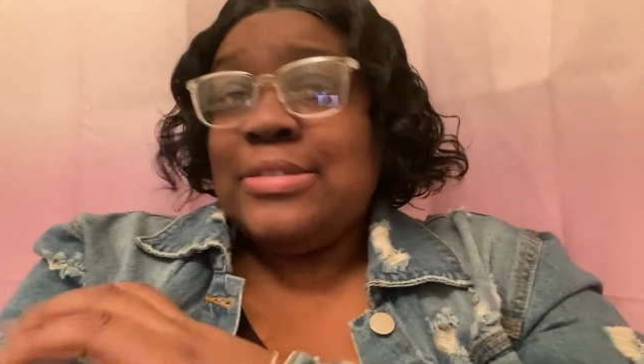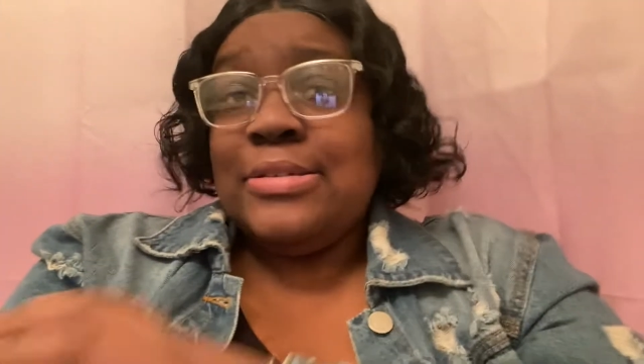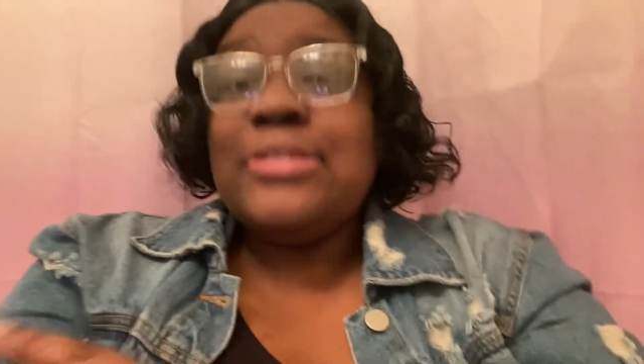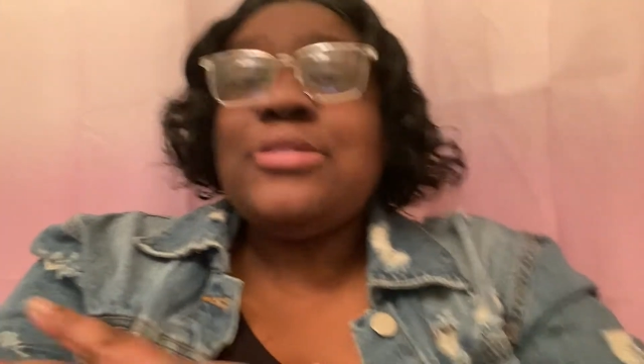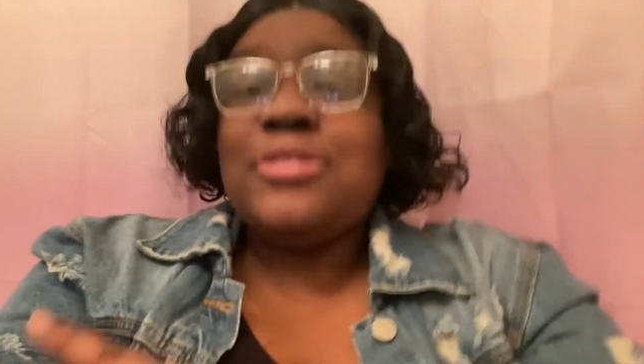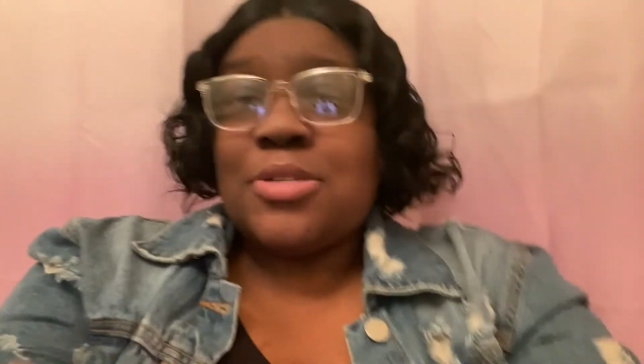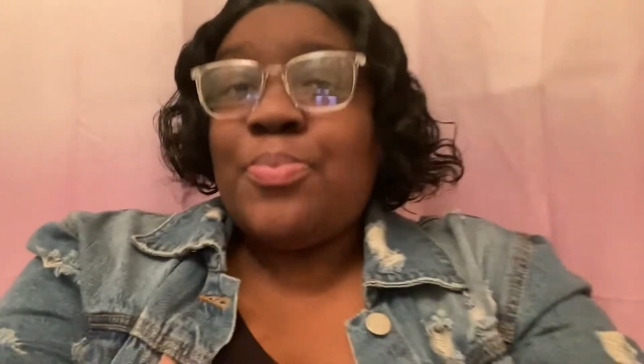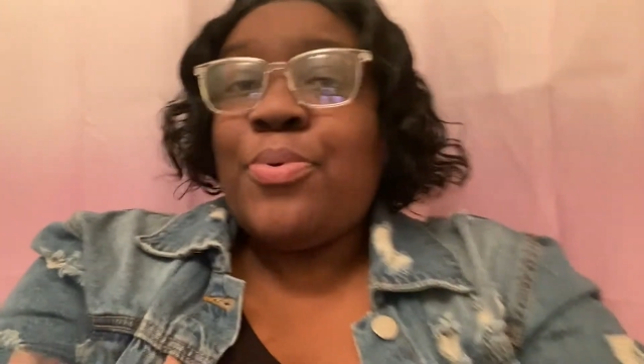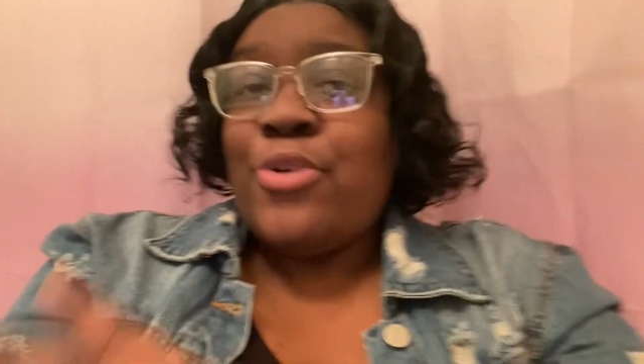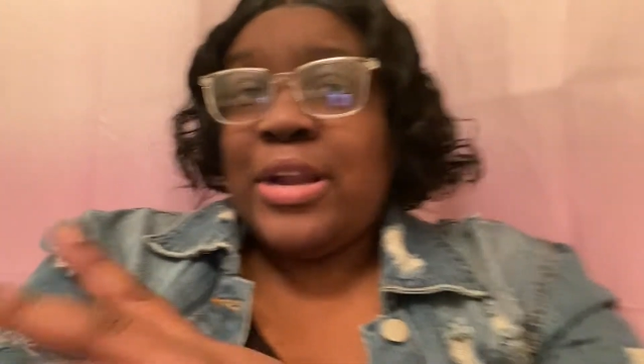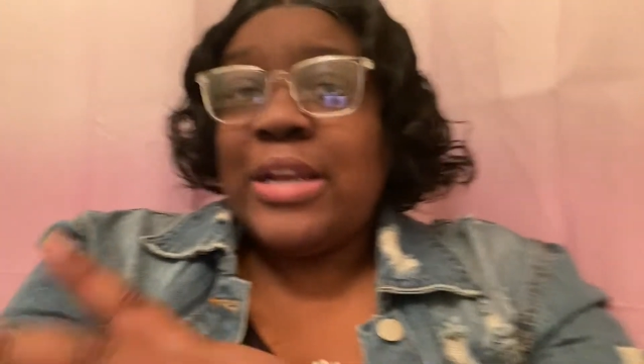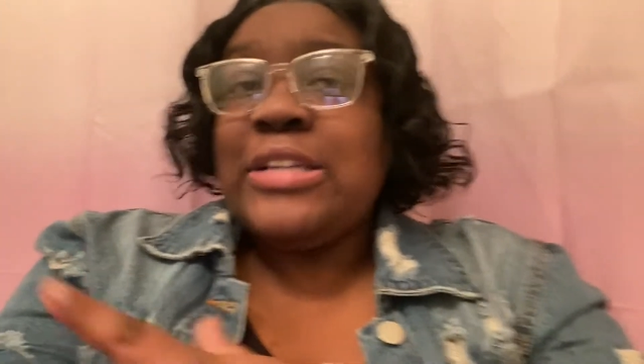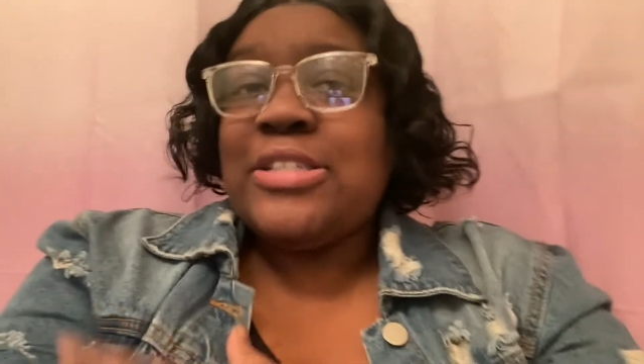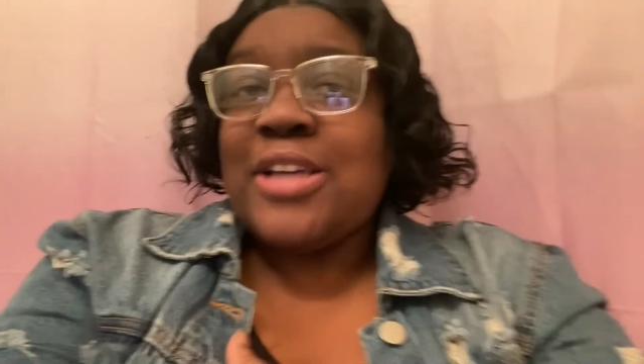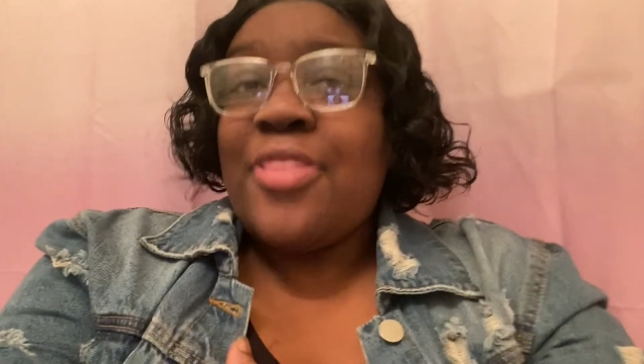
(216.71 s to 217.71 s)
You
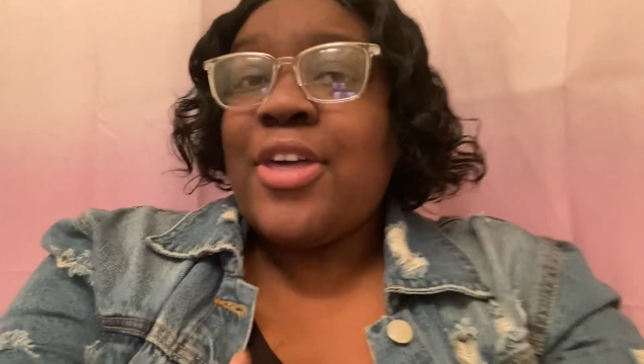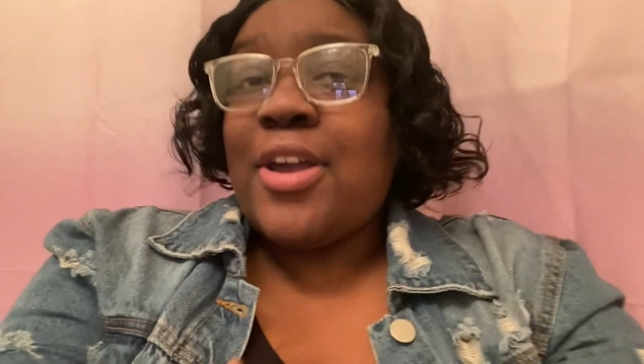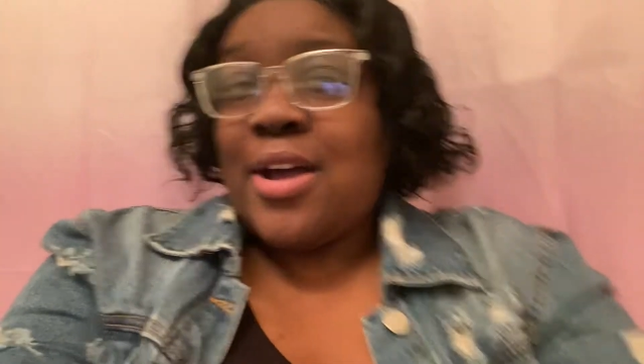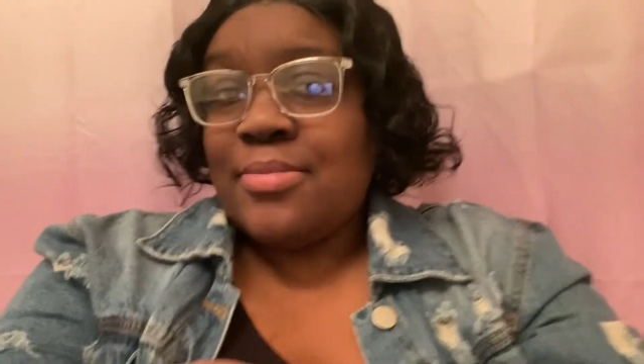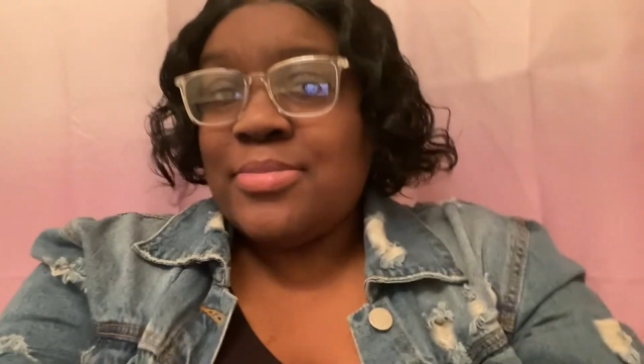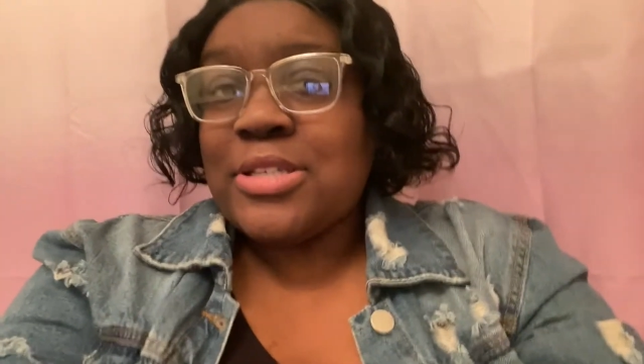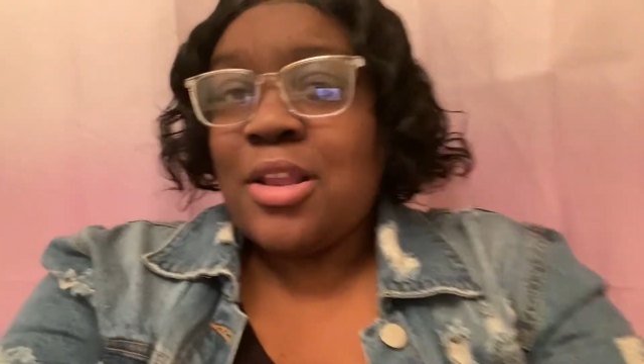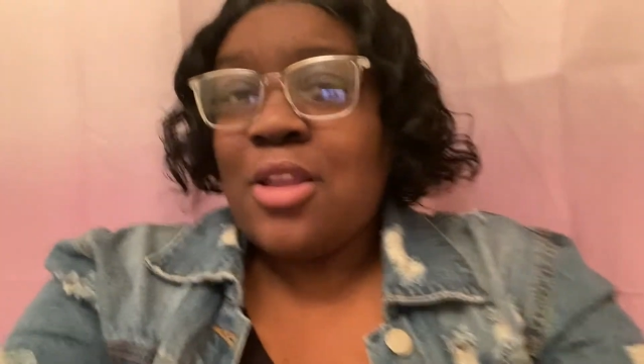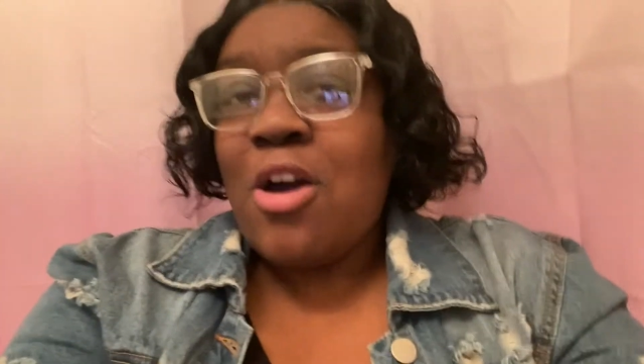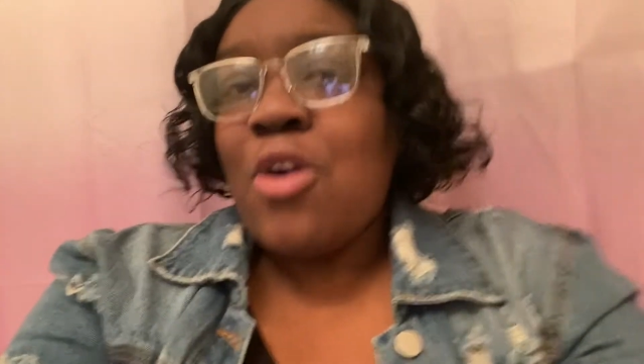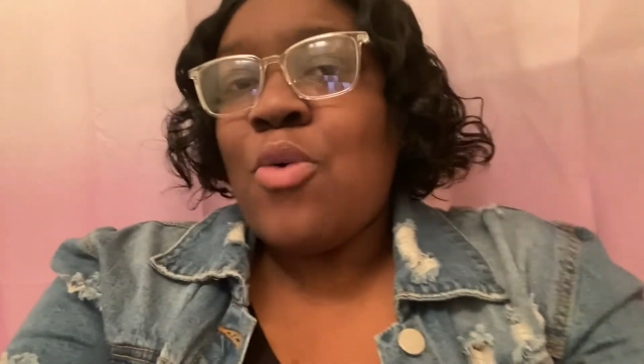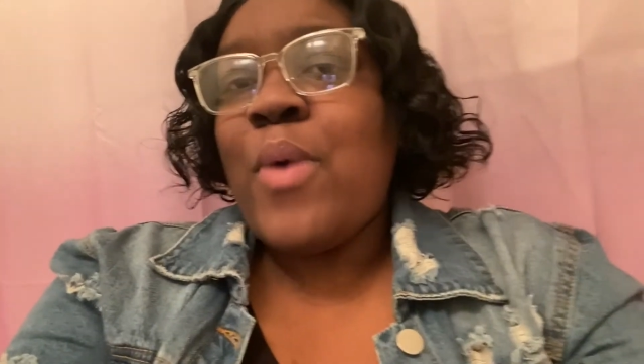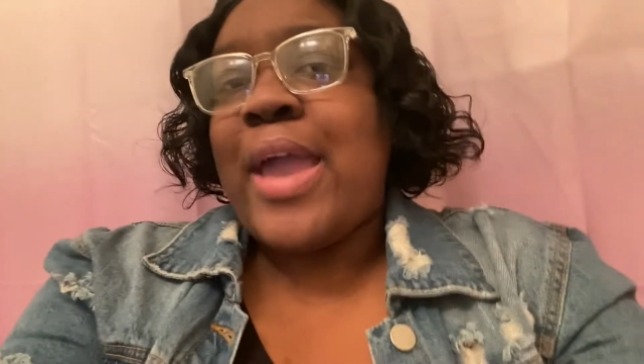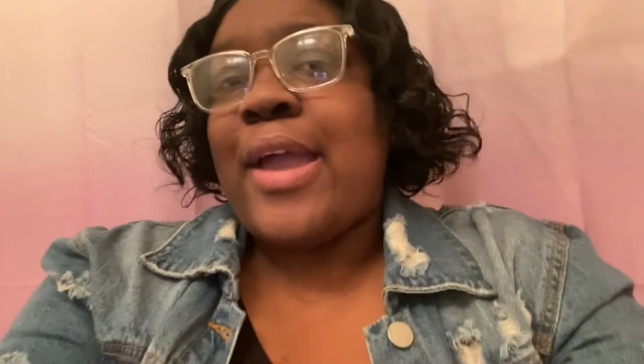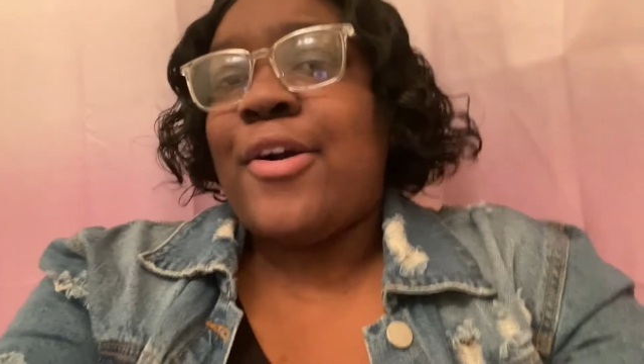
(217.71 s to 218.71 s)
supporting each other comes a
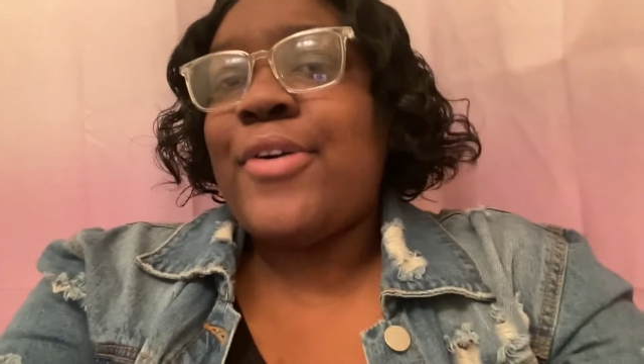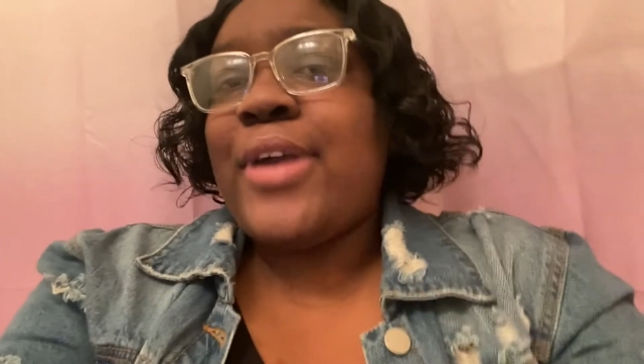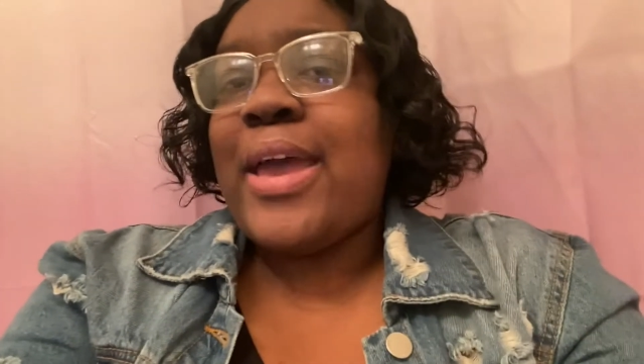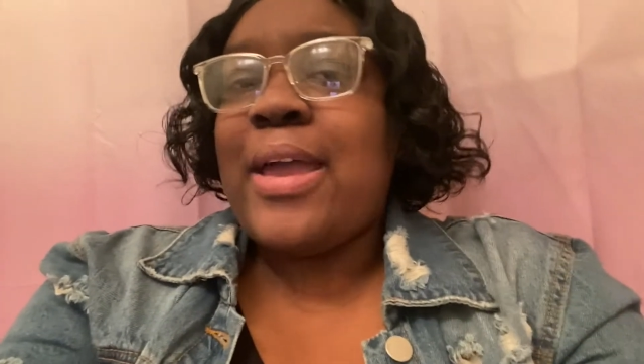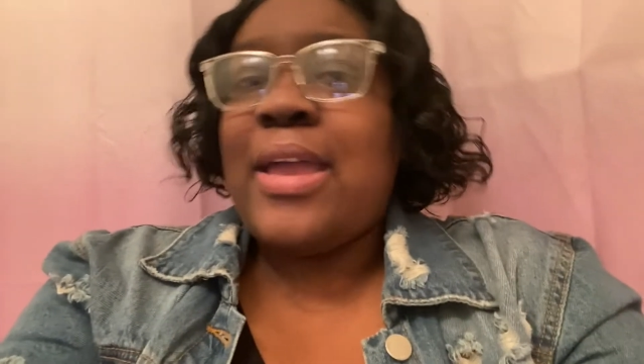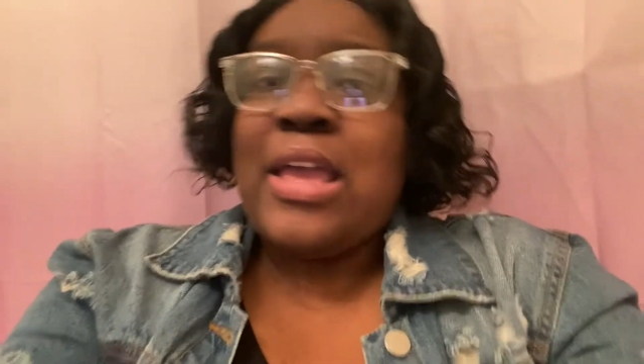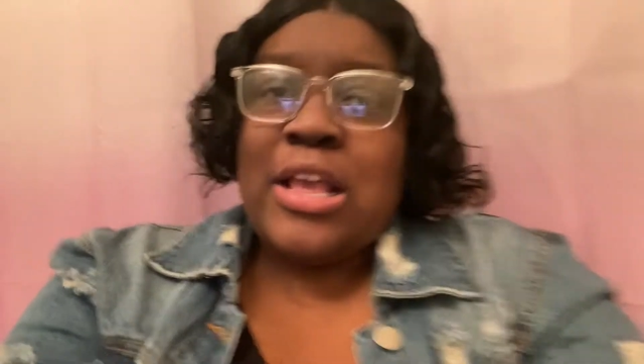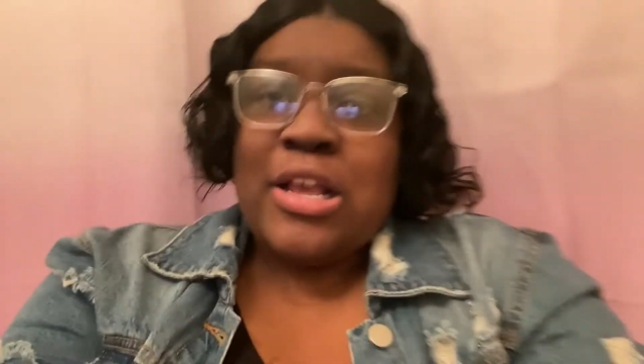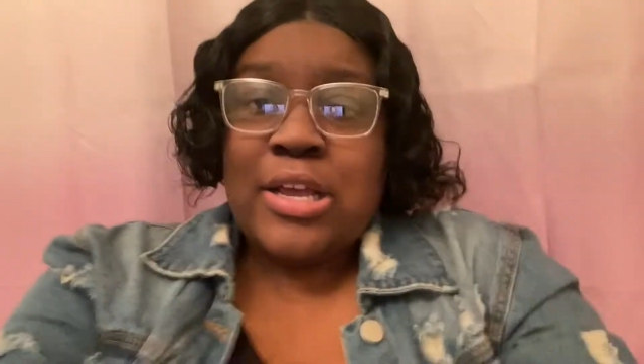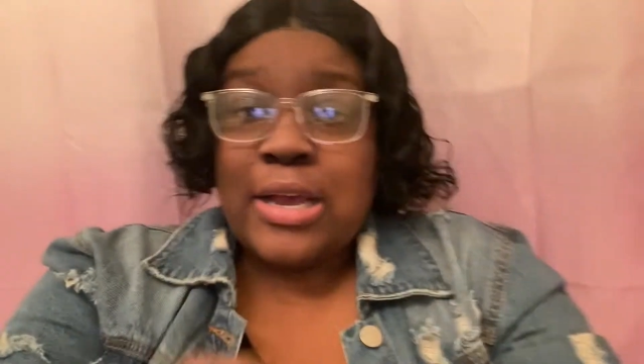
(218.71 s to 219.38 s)
long way, okay?